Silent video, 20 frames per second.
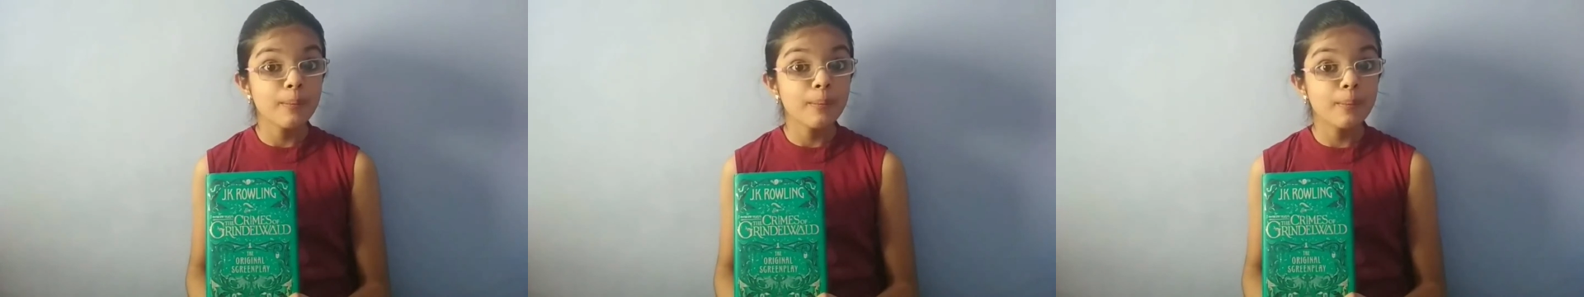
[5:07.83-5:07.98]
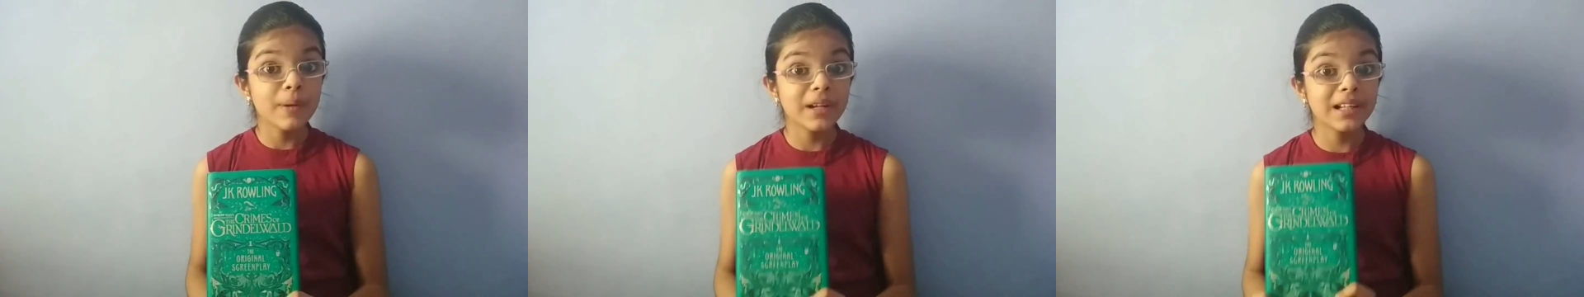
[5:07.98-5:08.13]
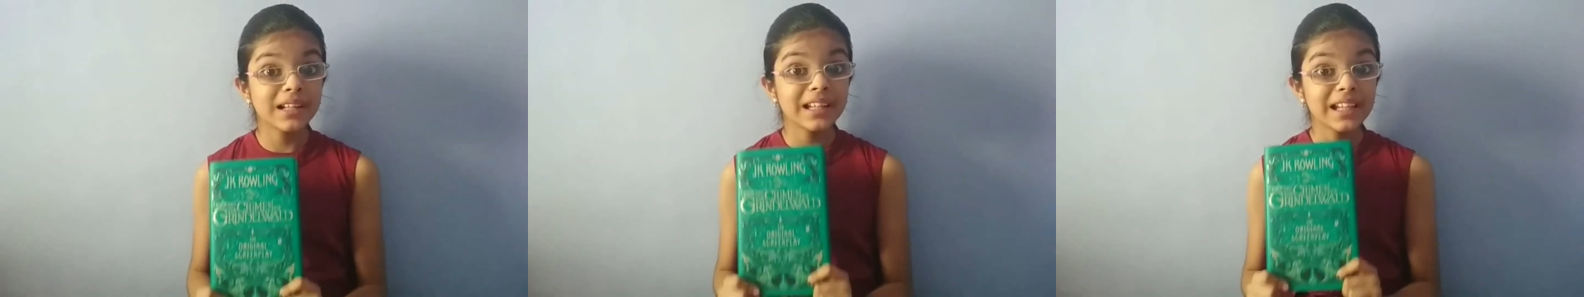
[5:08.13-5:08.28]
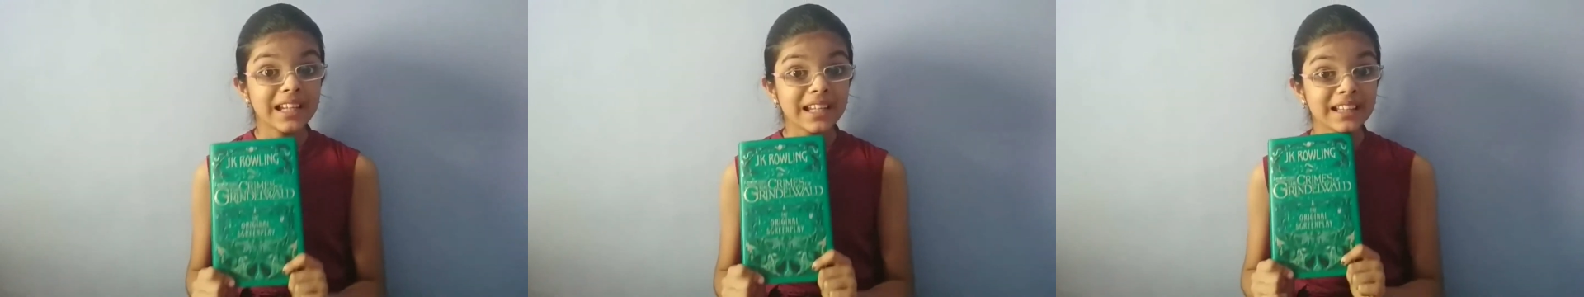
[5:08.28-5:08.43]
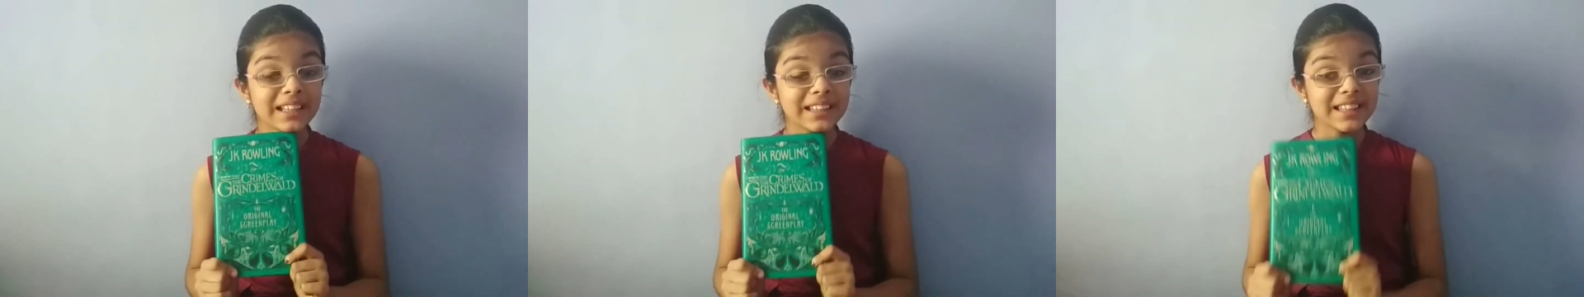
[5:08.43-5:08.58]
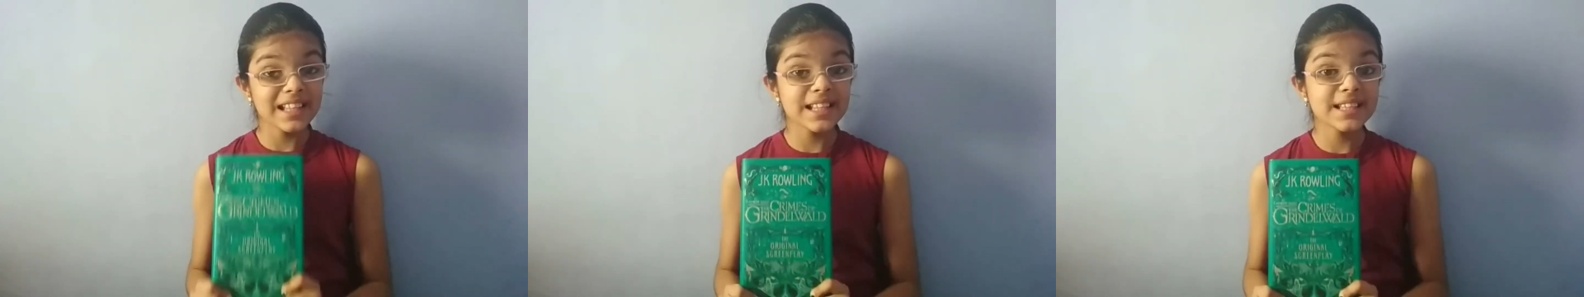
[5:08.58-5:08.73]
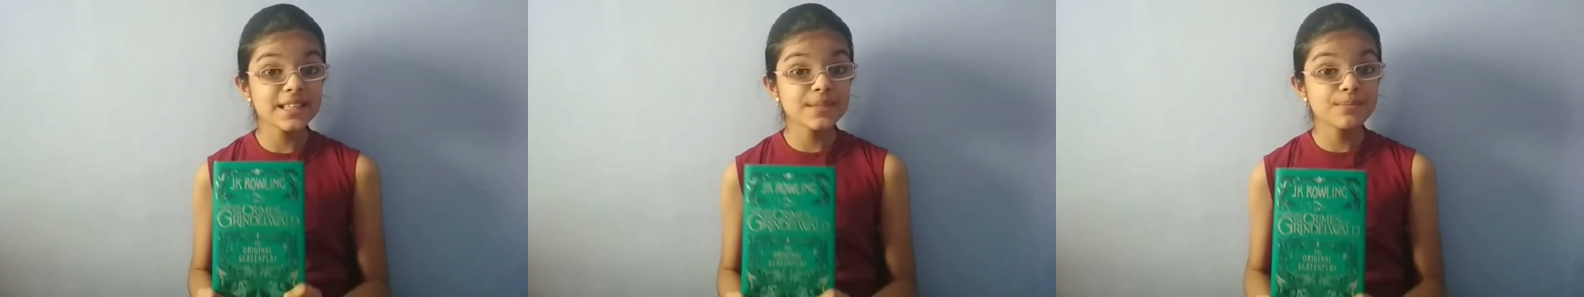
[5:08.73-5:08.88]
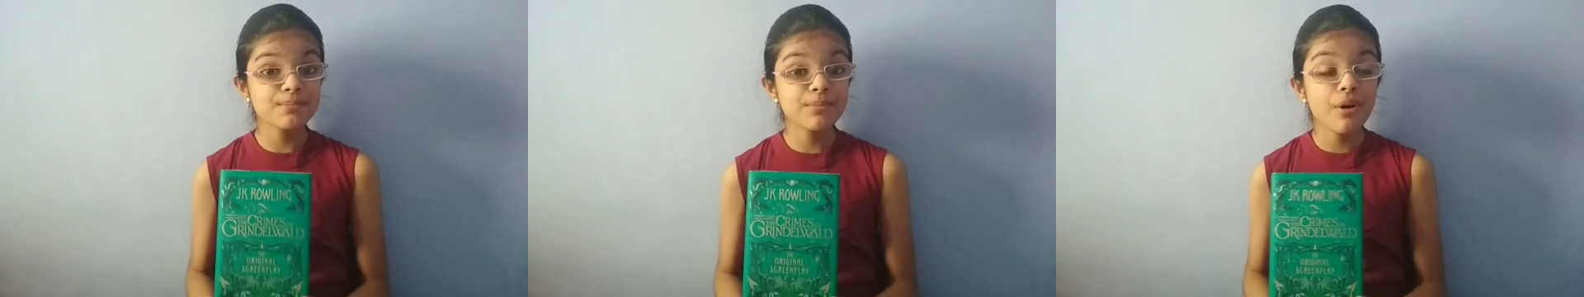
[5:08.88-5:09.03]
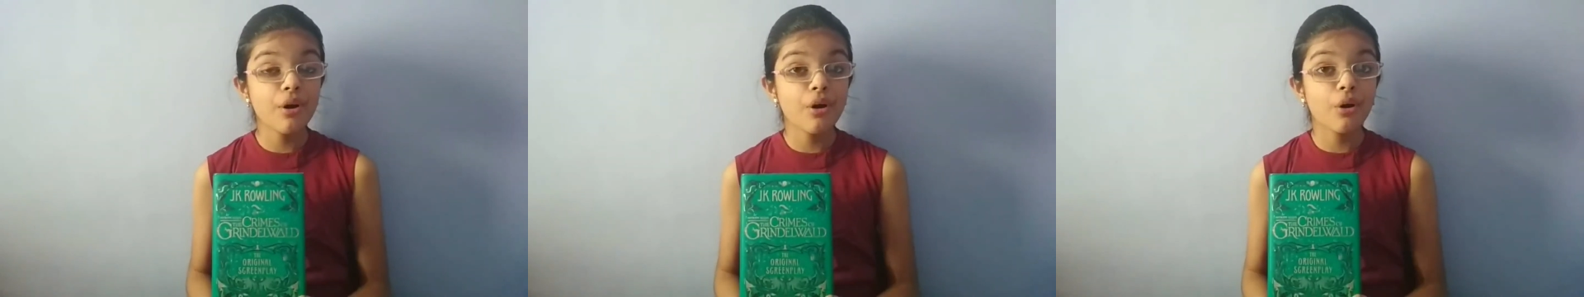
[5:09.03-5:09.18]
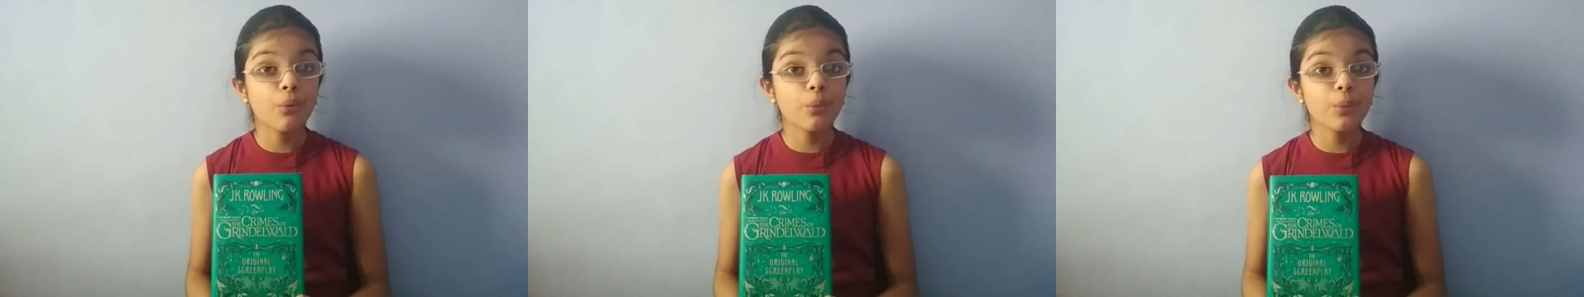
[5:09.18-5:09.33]
But in this
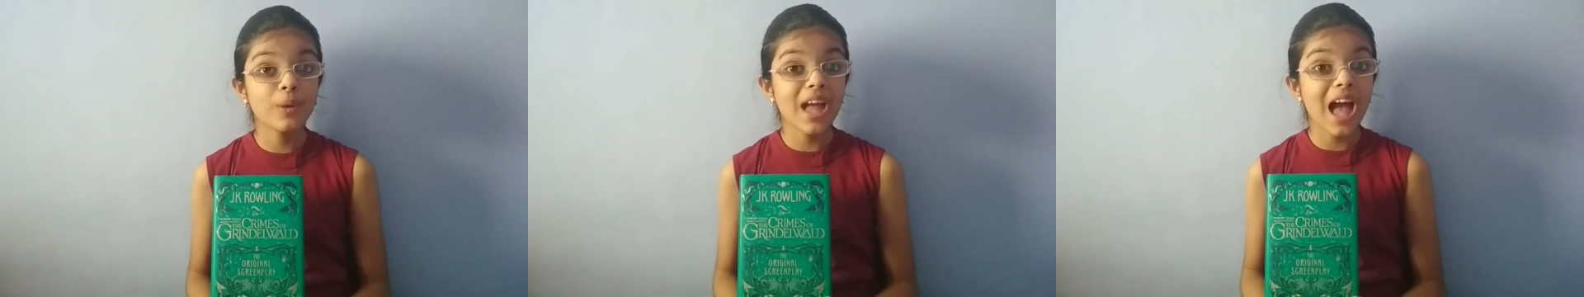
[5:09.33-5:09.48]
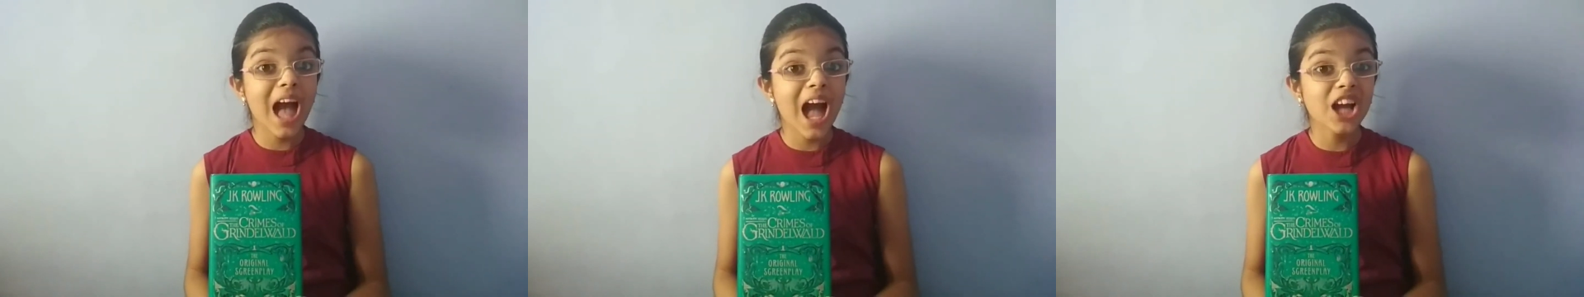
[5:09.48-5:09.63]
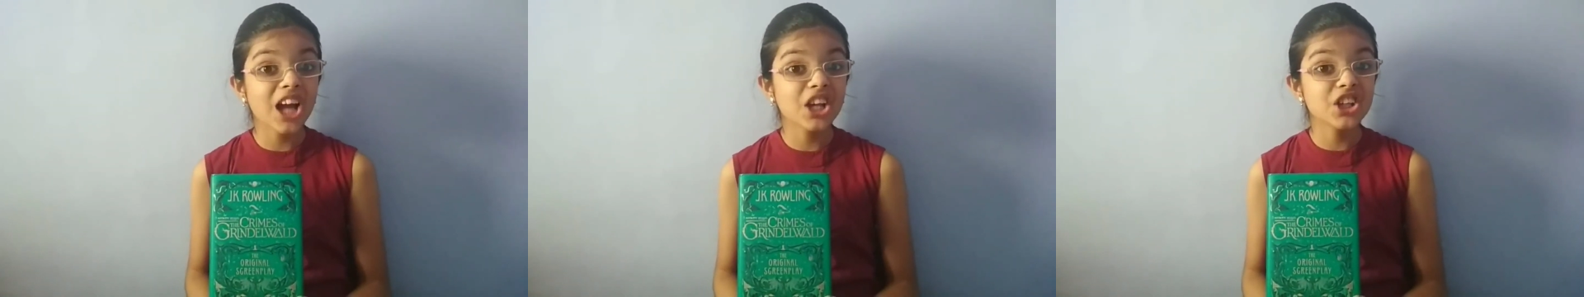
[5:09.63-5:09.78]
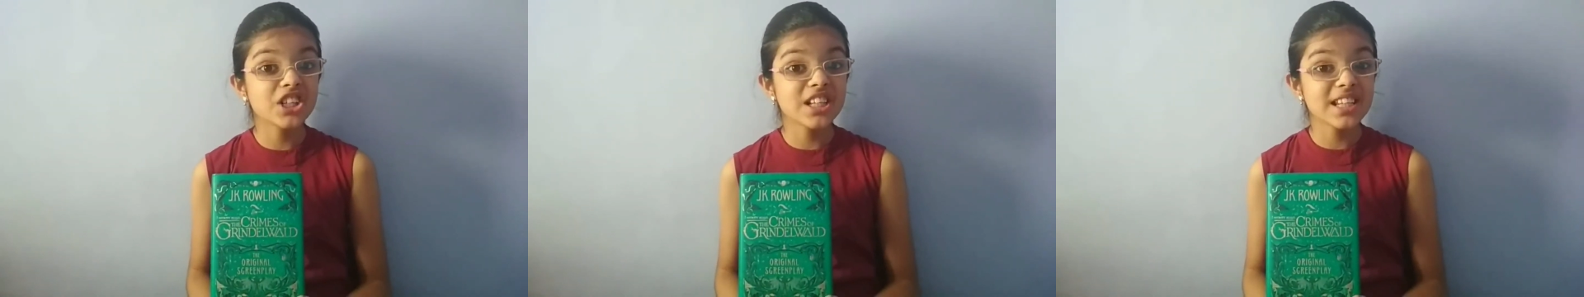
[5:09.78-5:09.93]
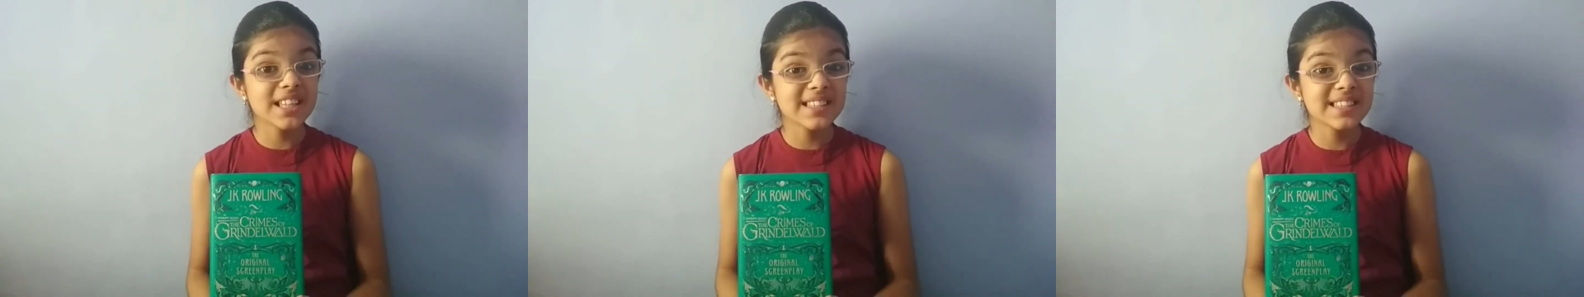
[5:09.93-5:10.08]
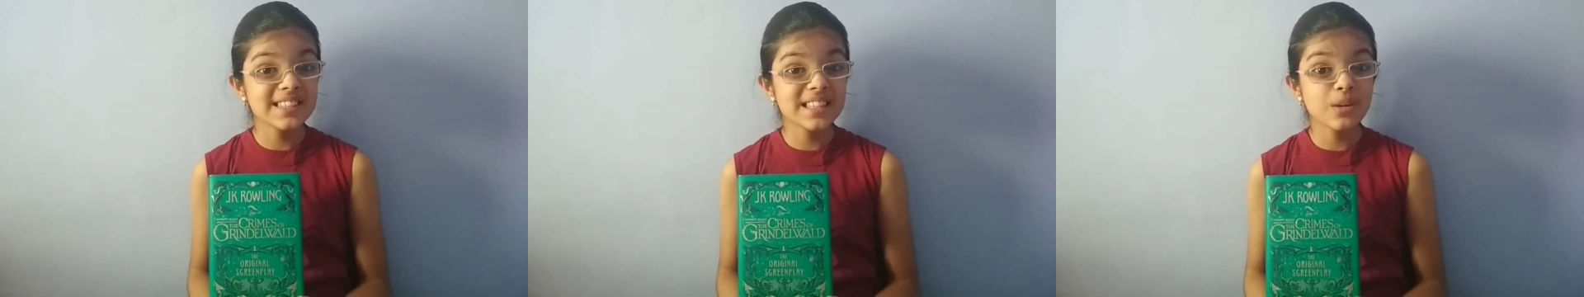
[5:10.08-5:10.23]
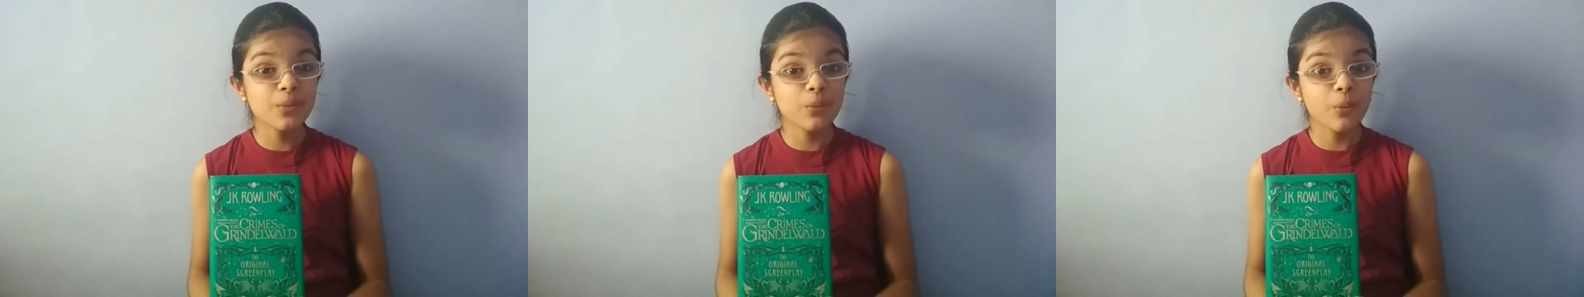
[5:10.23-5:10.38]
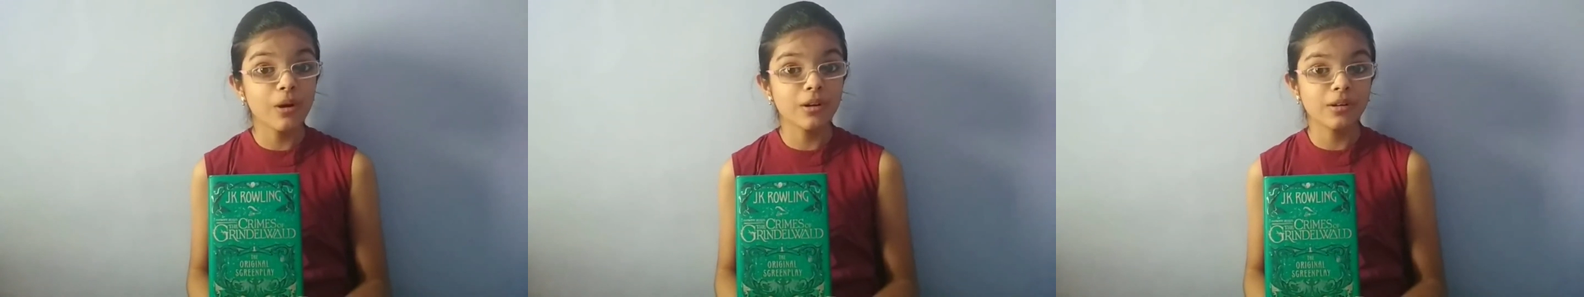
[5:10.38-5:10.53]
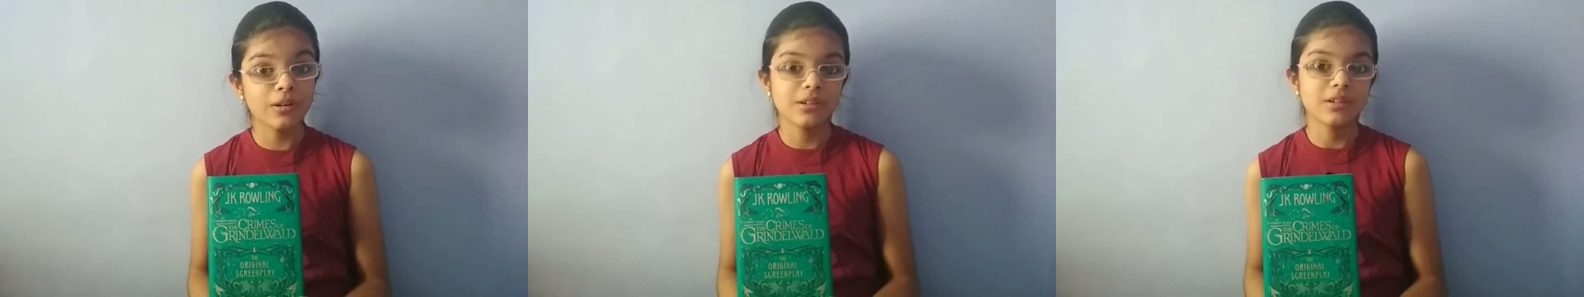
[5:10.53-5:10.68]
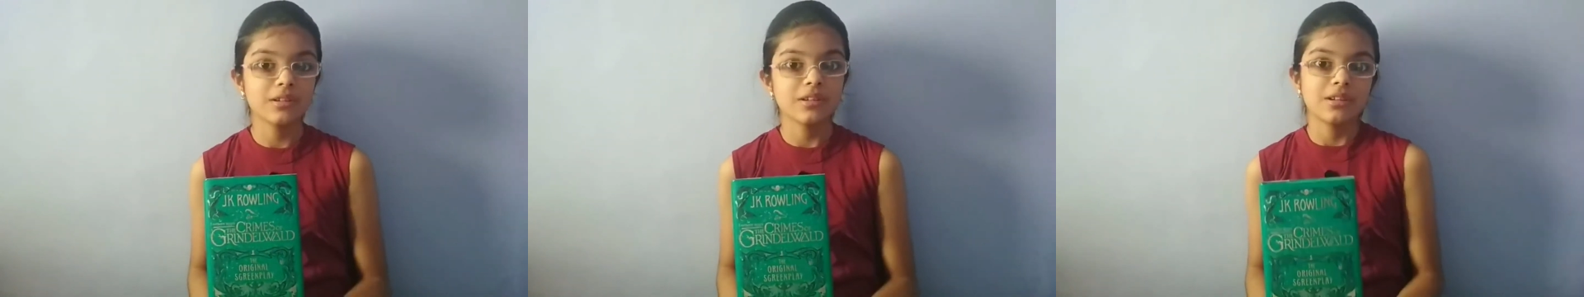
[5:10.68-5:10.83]
book, we actually see what